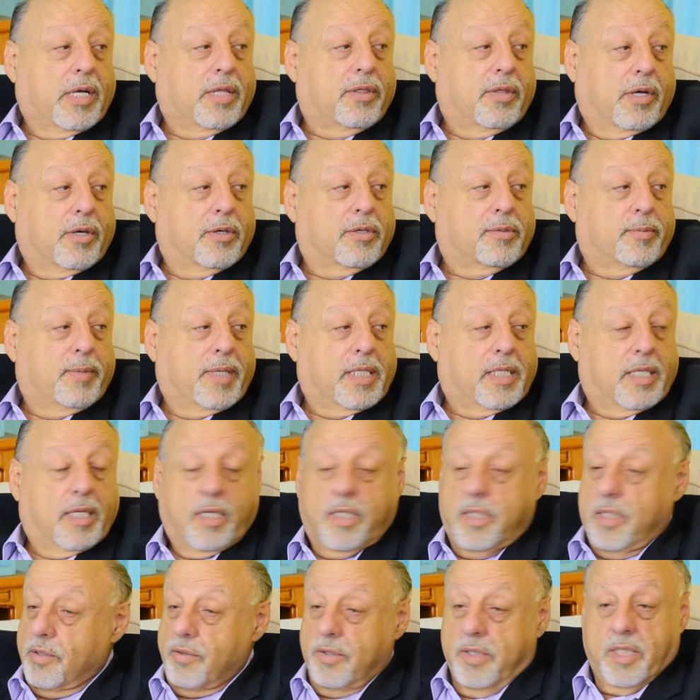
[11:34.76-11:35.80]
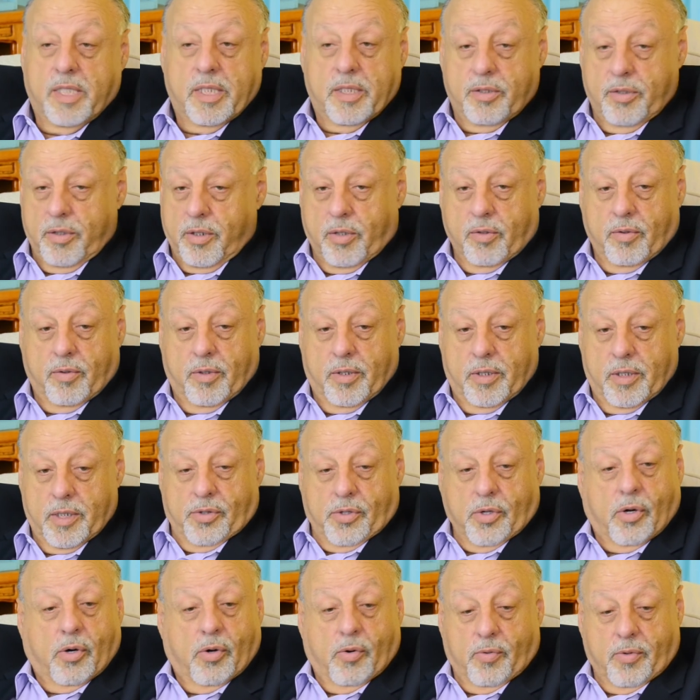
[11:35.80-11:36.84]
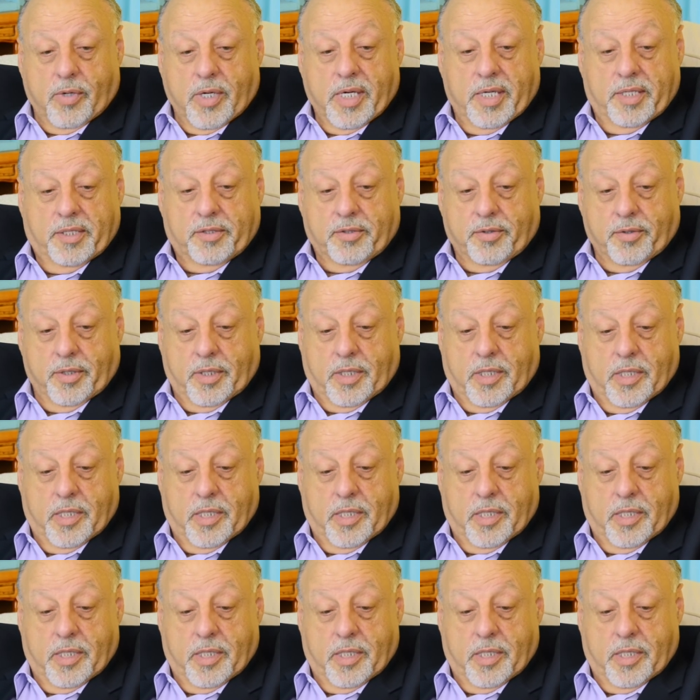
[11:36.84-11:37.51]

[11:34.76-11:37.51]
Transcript: I thought it was my. no, he says, You're going the whole country.